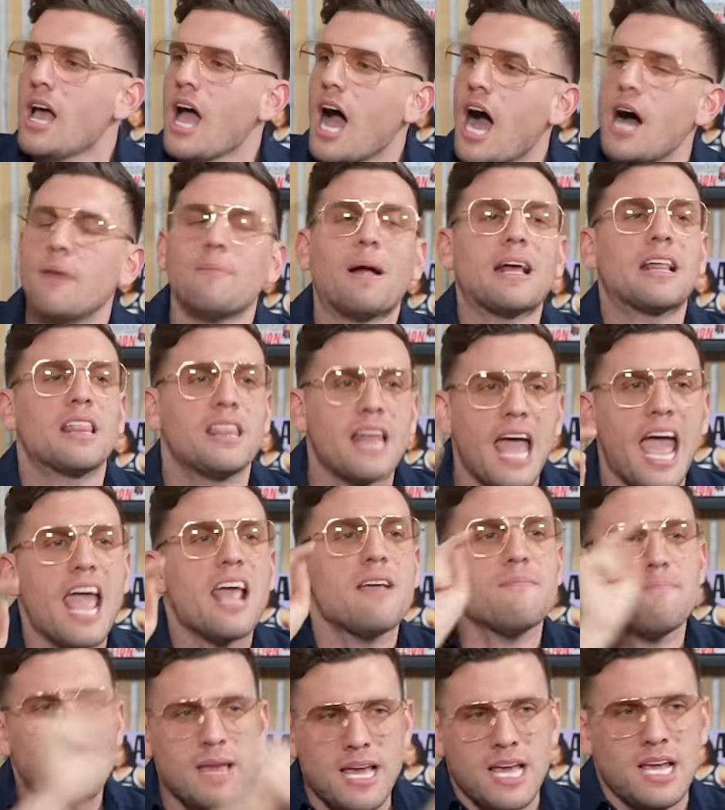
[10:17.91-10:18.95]
I'm like,
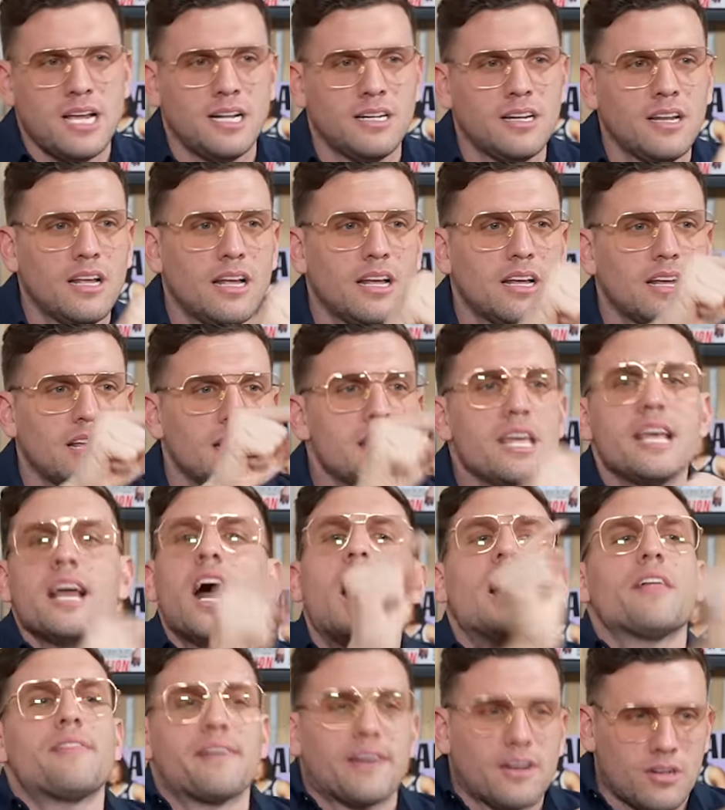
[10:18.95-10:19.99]
they mean the
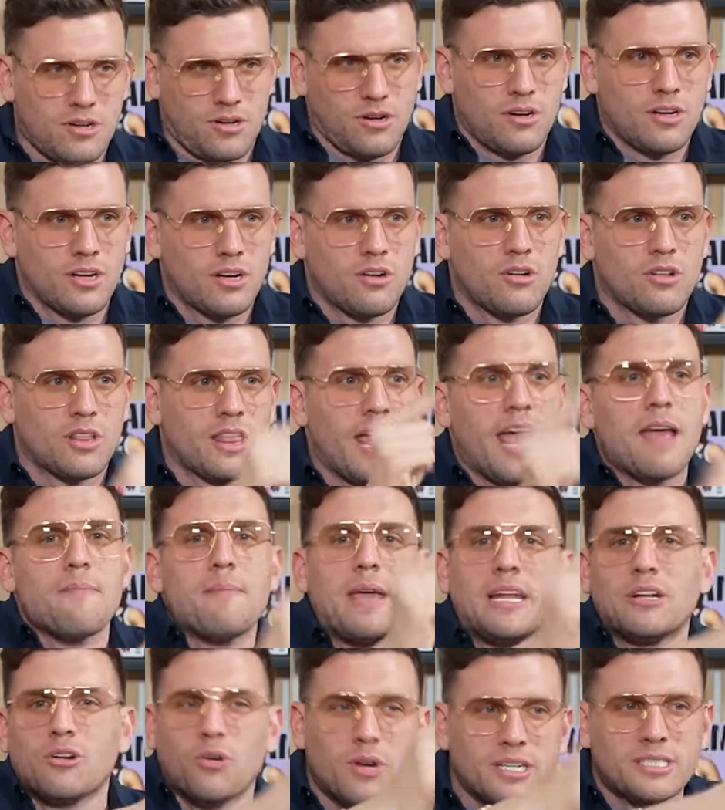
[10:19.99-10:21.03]
other
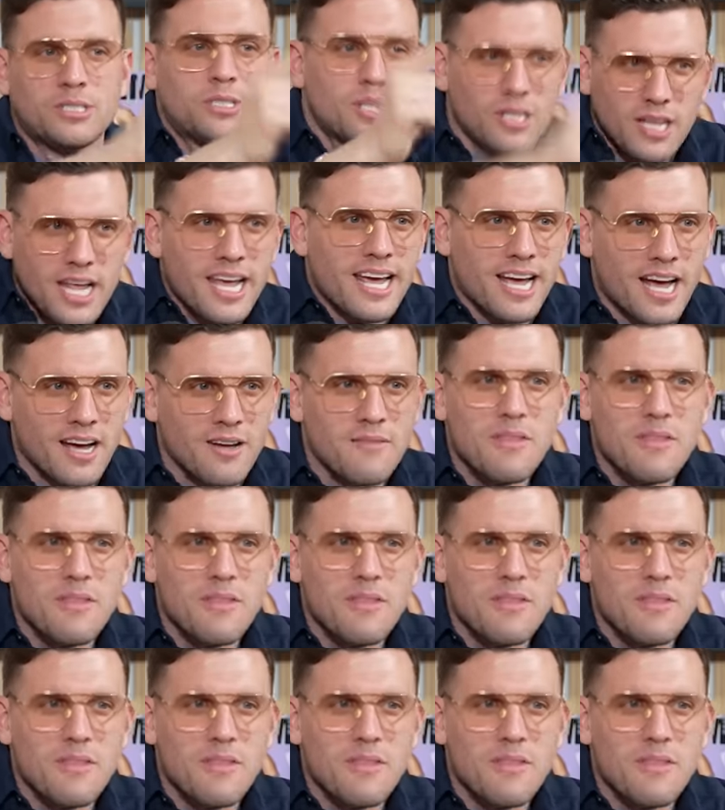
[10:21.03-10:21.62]
Damien D'elia.